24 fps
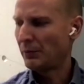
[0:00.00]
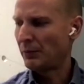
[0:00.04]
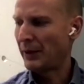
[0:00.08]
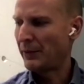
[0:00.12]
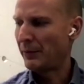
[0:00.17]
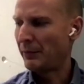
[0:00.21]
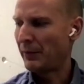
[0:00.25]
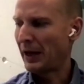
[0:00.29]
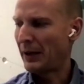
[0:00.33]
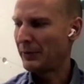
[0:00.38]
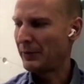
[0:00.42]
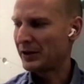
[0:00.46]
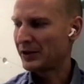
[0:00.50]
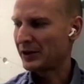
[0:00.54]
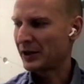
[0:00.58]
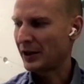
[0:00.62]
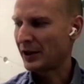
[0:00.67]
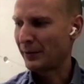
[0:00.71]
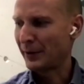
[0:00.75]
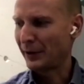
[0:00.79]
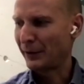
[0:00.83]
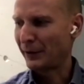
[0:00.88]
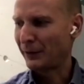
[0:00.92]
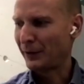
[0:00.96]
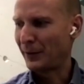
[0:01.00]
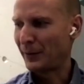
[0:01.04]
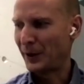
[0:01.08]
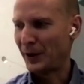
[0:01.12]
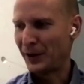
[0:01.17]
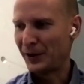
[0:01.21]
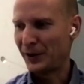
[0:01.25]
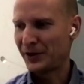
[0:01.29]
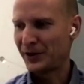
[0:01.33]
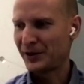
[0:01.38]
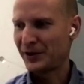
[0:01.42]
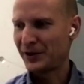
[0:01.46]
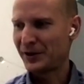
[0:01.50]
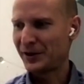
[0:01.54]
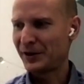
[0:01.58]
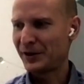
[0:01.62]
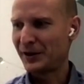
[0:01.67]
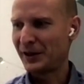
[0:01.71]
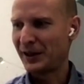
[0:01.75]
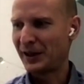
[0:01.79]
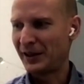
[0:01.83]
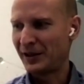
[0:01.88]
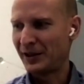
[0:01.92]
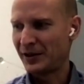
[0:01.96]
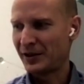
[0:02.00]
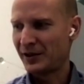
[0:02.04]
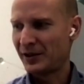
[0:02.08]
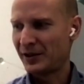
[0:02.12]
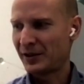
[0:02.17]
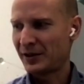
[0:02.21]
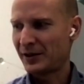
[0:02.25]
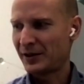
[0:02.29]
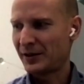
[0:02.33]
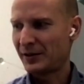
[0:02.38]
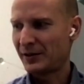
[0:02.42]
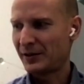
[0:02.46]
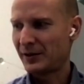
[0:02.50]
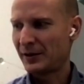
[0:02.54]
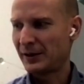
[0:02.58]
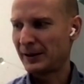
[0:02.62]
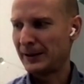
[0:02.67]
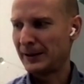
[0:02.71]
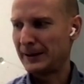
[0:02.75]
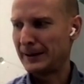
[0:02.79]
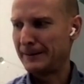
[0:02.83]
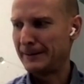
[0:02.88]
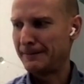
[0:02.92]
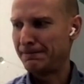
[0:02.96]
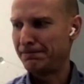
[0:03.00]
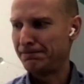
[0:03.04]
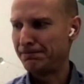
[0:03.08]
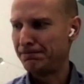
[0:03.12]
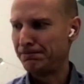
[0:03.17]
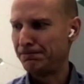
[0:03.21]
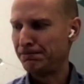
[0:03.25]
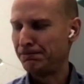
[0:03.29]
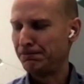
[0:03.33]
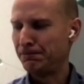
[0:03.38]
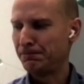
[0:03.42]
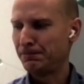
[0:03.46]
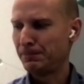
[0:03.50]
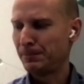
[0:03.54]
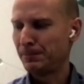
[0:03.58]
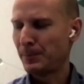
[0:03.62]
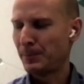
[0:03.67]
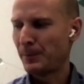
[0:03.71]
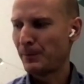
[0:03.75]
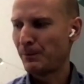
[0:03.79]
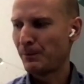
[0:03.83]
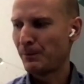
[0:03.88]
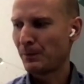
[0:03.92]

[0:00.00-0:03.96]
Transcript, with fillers: may, maybe it's coming from us as. Um,